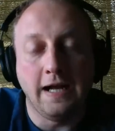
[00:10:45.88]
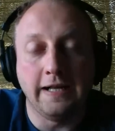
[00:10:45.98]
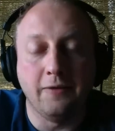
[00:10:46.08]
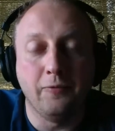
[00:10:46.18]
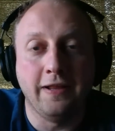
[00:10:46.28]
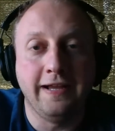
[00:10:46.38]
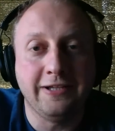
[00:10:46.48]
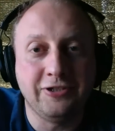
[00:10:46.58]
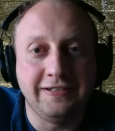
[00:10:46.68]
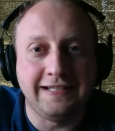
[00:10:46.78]
Yeah, well,
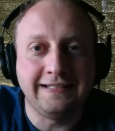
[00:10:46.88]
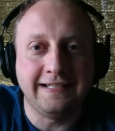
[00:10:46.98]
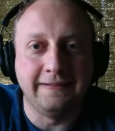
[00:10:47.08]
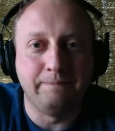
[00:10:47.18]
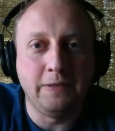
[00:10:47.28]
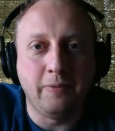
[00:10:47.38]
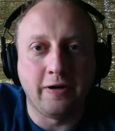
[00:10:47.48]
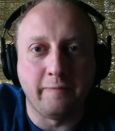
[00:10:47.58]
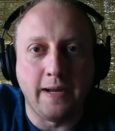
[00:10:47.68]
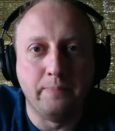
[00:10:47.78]
that's a big
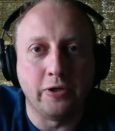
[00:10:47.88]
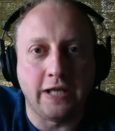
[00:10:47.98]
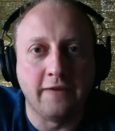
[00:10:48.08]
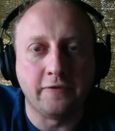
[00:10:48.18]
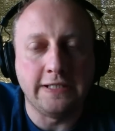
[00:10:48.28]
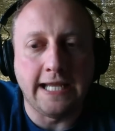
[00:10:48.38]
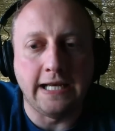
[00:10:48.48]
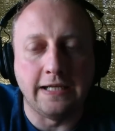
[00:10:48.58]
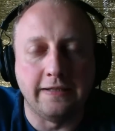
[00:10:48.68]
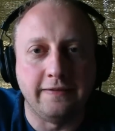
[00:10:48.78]
part of my book,
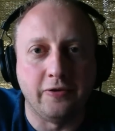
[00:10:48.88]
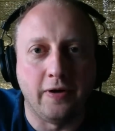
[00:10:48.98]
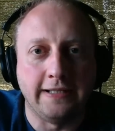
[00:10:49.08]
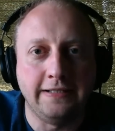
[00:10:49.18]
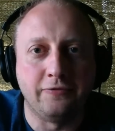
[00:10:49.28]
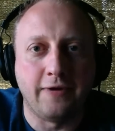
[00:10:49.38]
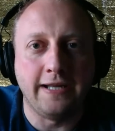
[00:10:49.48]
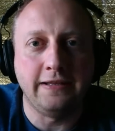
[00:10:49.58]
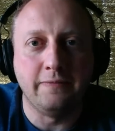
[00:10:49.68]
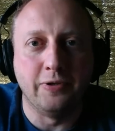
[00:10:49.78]
Everydata. You know, I didn't
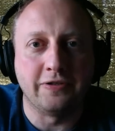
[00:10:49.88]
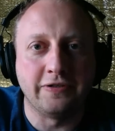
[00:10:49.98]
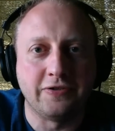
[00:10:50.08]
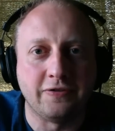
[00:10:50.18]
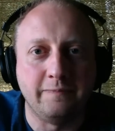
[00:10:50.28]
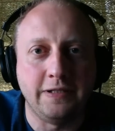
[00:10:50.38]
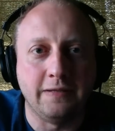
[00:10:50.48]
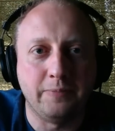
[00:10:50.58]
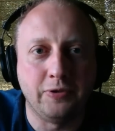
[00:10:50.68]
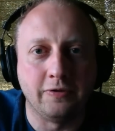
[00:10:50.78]
write the book to sort of
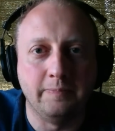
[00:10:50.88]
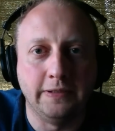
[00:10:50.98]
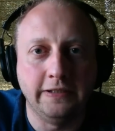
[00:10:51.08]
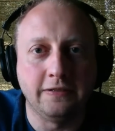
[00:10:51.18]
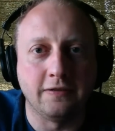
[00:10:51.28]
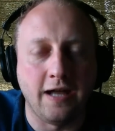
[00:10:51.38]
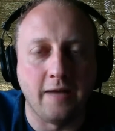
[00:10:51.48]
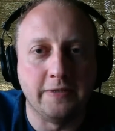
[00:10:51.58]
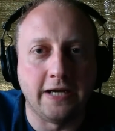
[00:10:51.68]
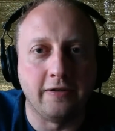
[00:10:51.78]
be a purely political
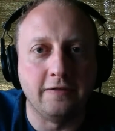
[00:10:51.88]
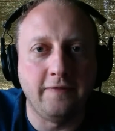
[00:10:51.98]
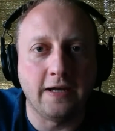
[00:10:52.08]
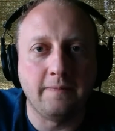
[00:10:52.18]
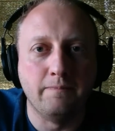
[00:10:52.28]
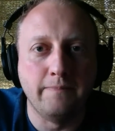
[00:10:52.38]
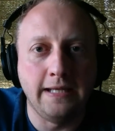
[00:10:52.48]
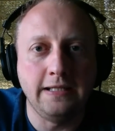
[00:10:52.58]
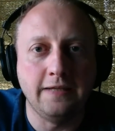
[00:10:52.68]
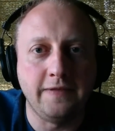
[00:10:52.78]
commentary. In fact,
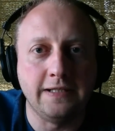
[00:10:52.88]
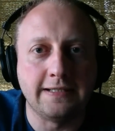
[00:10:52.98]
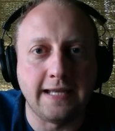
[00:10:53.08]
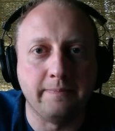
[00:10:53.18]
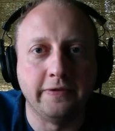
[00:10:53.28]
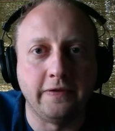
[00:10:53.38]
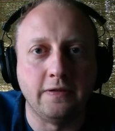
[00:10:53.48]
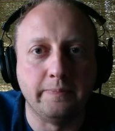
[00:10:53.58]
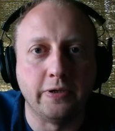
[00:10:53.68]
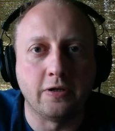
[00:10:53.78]
many of the examples
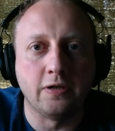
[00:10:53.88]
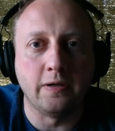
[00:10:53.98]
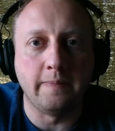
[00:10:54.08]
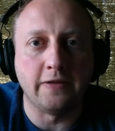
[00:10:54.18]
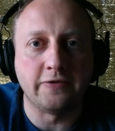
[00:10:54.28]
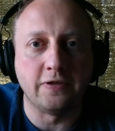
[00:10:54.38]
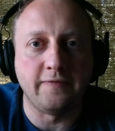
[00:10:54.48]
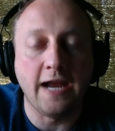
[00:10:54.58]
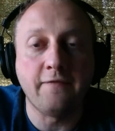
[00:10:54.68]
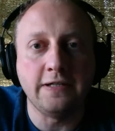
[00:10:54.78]
in the book are about sort
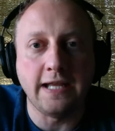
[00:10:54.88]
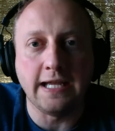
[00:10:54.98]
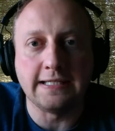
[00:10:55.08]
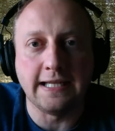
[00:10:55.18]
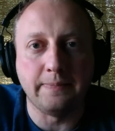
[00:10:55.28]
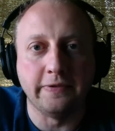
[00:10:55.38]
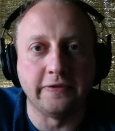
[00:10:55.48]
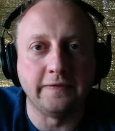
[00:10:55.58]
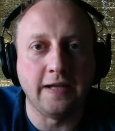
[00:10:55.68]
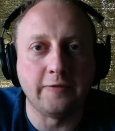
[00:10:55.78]
of everyday
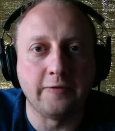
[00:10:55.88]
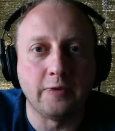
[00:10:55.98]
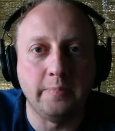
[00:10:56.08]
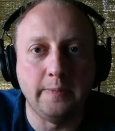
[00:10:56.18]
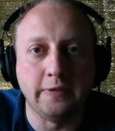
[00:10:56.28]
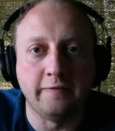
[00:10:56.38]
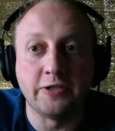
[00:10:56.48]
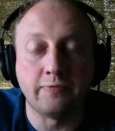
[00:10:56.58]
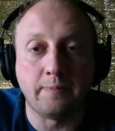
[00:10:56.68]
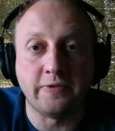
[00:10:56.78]
examples of times where people have
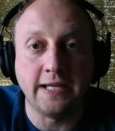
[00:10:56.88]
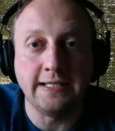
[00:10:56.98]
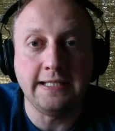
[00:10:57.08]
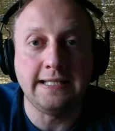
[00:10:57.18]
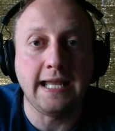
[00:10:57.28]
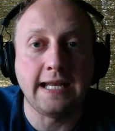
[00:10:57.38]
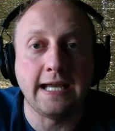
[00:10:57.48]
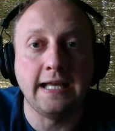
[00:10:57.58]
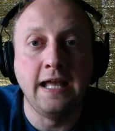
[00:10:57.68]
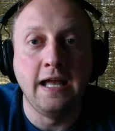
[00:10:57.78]
misrepresented
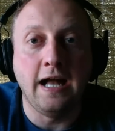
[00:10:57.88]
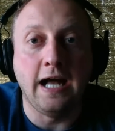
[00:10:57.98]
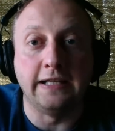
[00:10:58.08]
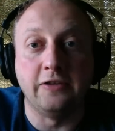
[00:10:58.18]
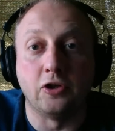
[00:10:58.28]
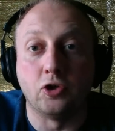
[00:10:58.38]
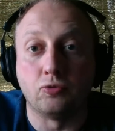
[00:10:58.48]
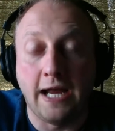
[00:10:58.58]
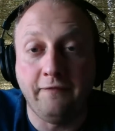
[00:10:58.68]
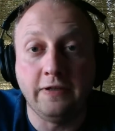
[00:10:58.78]
data, either
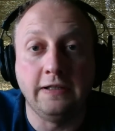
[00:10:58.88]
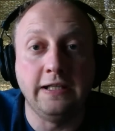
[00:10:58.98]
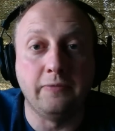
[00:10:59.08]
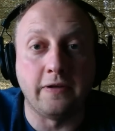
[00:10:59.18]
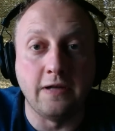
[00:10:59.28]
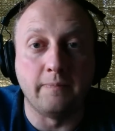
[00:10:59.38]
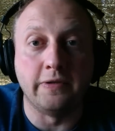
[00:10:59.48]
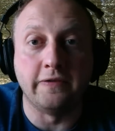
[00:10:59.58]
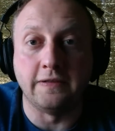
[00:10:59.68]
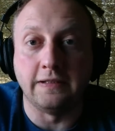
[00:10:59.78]
graphically with
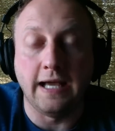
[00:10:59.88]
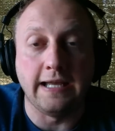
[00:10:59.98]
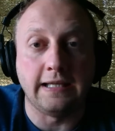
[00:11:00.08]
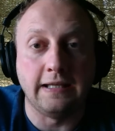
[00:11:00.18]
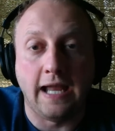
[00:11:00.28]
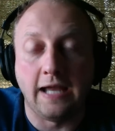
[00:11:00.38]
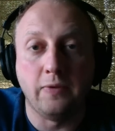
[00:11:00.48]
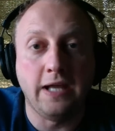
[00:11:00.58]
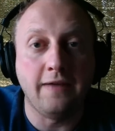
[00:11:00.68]
numbers and the like. And we